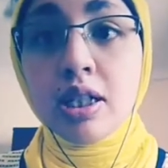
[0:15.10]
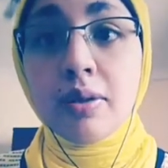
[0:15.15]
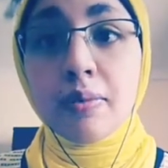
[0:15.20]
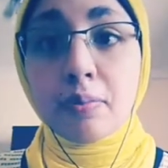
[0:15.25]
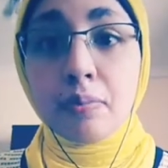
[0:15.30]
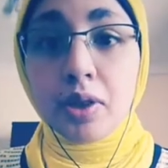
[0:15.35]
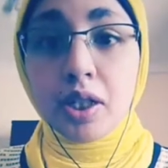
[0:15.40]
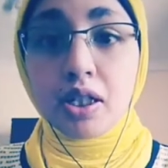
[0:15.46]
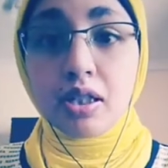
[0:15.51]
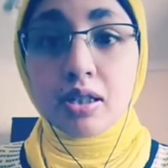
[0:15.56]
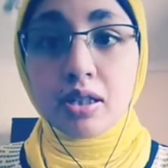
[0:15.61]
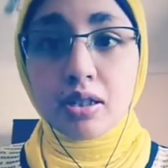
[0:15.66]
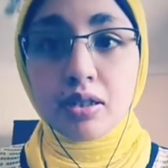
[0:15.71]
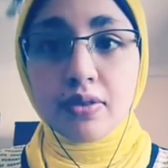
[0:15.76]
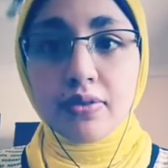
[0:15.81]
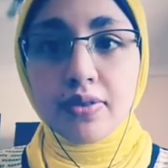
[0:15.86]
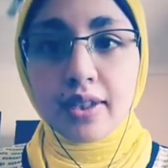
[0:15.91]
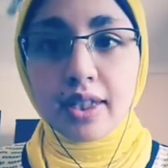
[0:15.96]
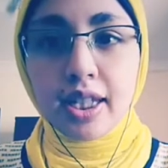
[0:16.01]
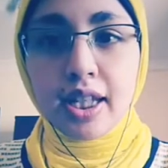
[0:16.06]
But
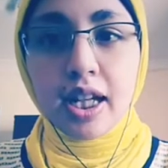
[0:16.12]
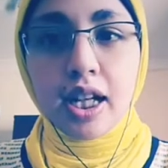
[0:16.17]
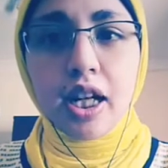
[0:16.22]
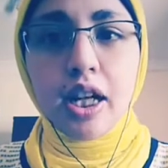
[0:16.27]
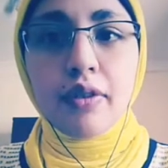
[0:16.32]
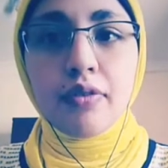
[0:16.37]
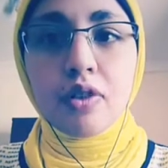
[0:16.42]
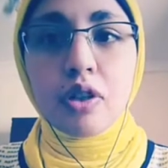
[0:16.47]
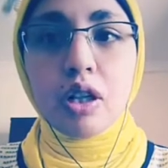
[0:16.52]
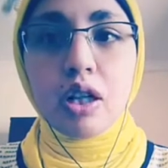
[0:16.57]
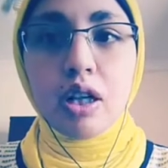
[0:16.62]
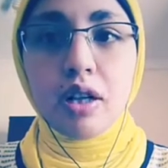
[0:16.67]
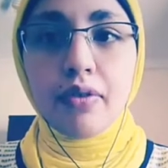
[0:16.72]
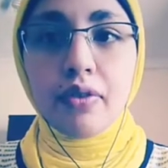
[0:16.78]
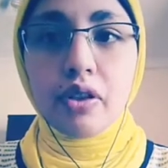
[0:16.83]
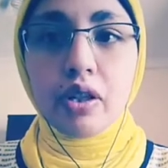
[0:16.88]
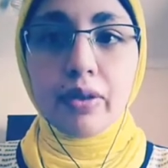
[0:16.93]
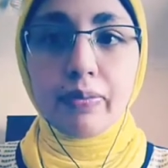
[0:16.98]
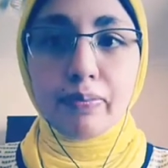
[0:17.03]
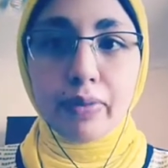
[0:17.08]
have you ever
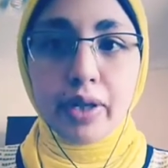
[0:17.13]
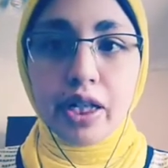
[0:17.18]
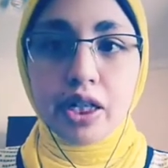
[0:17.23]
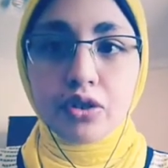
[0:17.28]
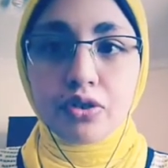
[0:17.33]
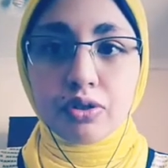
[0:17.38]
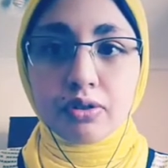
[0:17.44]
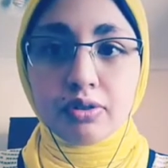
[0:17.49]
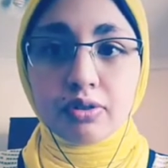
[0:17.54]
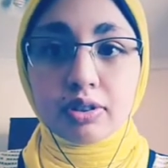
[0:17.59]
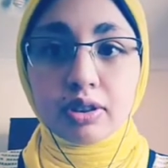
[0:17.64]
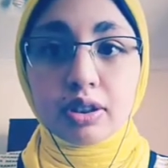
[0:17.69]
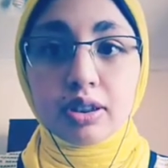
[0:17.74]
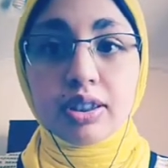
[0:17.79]
imagined